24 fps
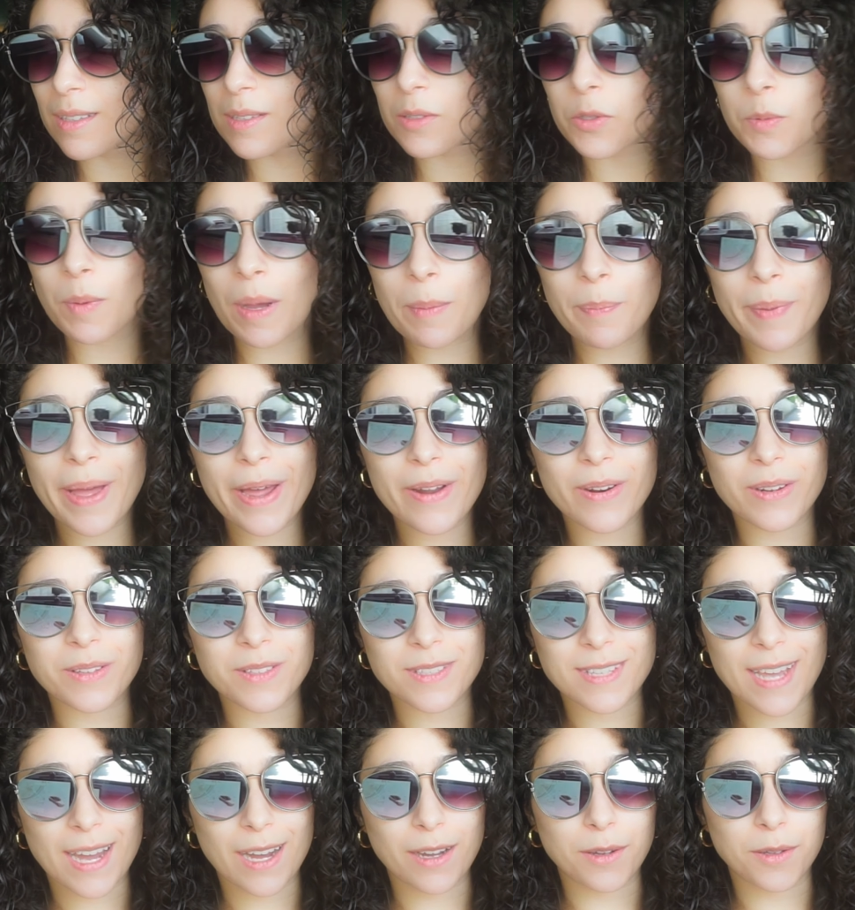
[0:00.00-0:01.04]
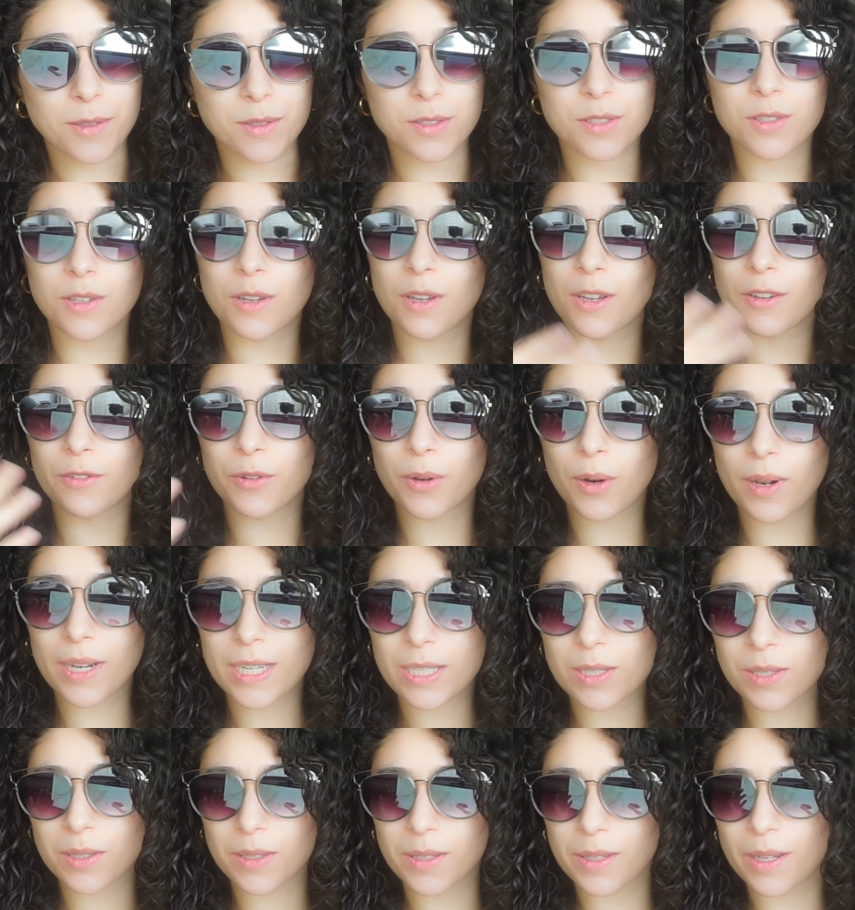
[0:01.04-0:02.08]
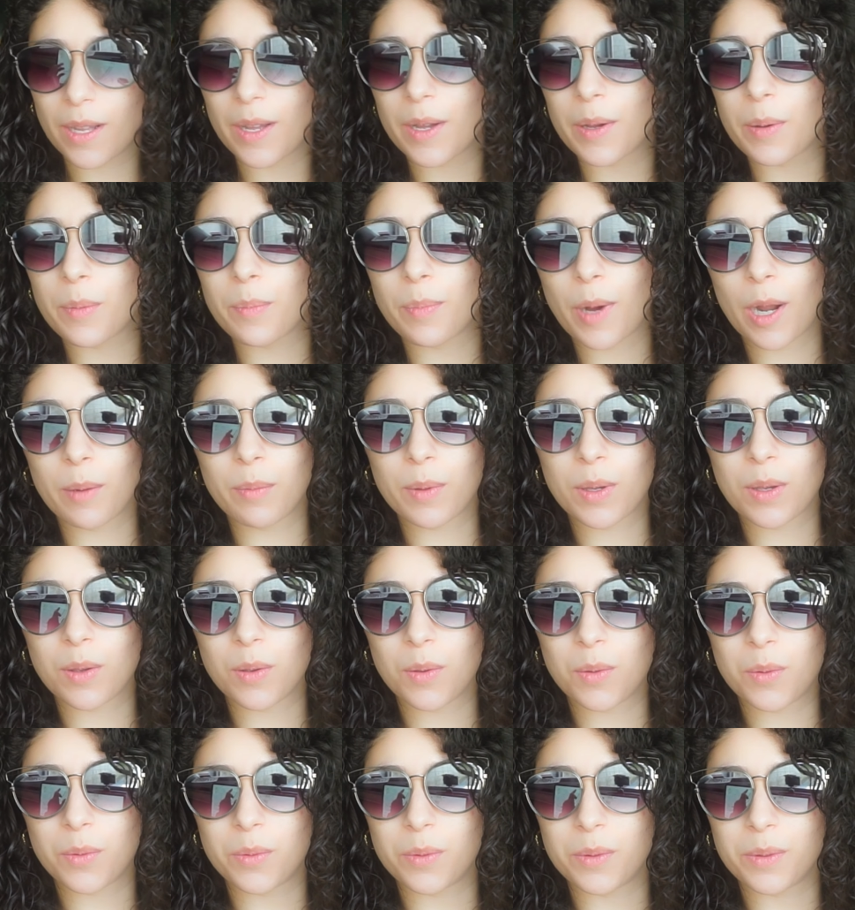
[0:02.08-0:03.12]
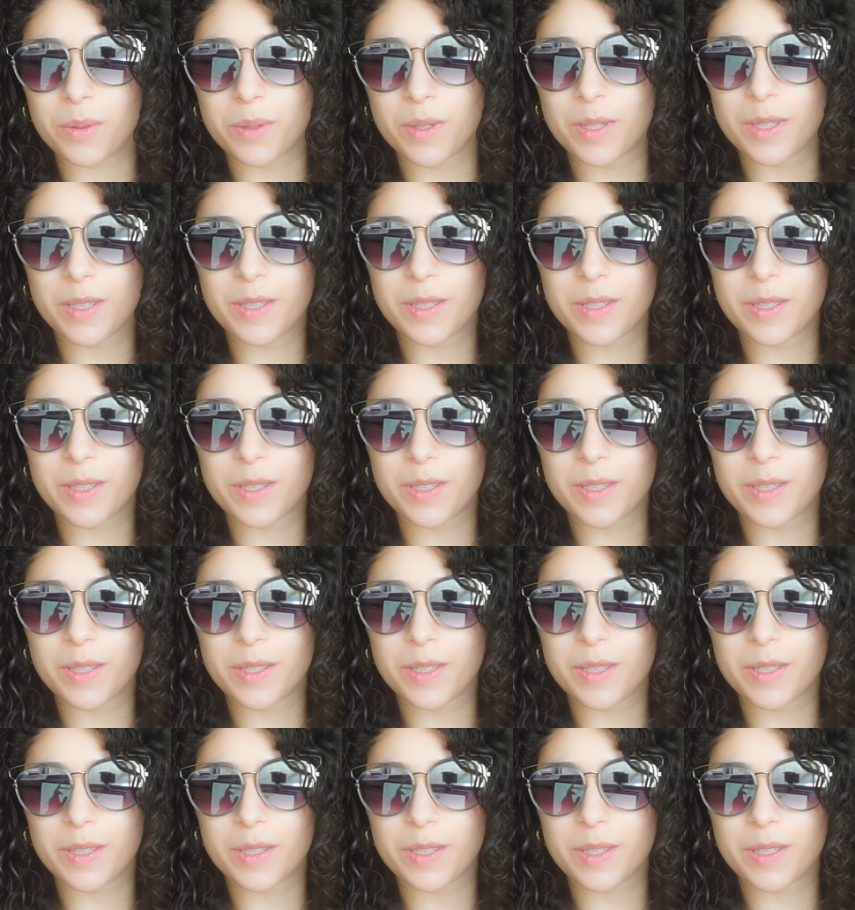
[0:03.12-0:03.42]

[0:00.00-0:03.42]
to my parents' house for a little barbecue